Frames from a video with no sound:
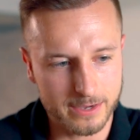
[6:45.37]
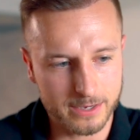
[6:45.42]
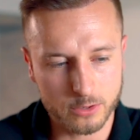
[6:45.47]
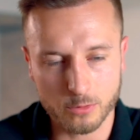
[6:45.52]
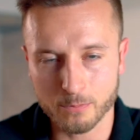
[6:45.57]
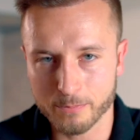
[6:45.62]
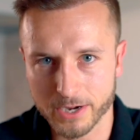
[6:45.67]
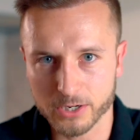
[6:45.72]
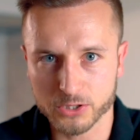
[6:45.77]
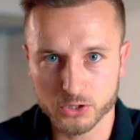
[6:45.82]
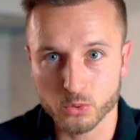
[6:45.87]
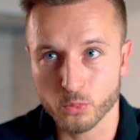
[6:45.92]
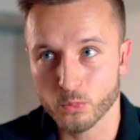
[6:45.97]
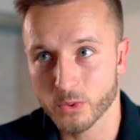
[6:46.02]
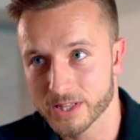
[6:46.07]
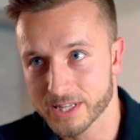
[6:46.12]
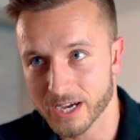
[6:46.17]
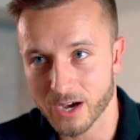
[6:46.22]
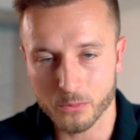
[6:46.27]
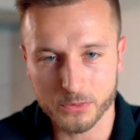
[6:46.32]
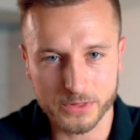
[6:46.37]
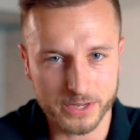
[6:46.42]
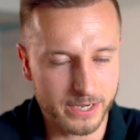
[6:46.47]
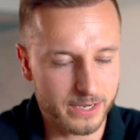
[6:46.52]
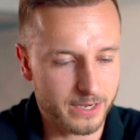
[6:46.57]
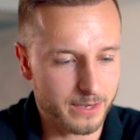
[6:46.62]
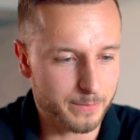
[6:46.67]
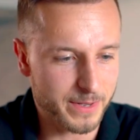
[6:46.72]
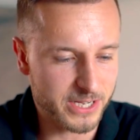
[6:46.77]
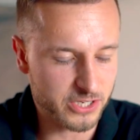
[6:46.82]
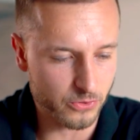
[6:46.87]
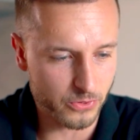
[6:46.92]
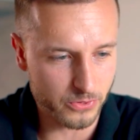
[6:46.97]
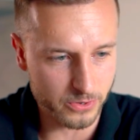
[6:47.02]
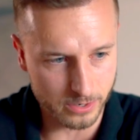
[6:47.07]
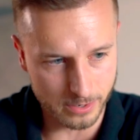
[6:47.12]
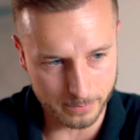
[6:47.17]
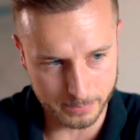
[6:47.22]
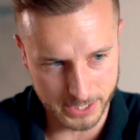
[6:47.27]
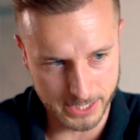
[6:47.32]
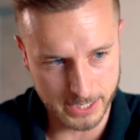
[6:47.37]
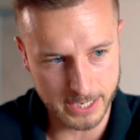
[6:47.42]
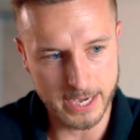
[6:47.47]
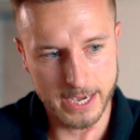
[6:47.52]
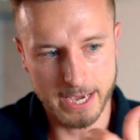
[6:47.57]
compared to without mesotherapy.